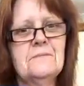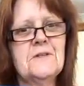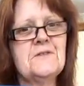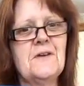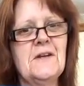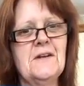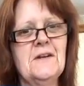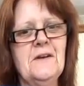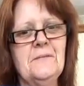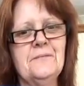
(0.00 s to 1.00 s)
It's funny,
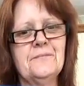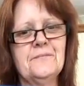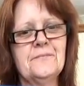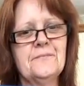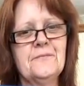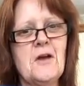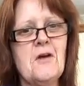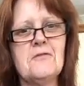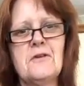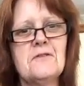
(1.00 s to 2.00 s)
isn't it?
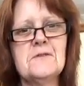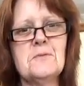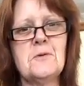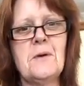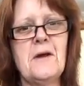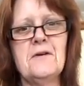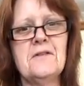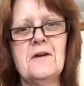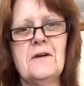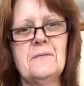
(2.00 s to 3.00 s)
Can't throw this one away
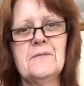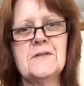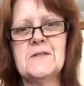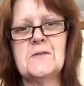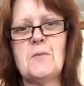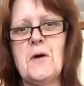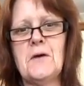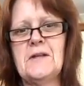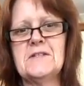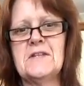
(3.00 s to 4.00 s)
either. This is the
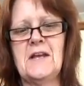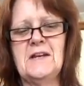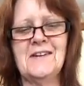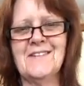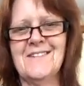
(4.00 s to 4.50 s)
parking tin.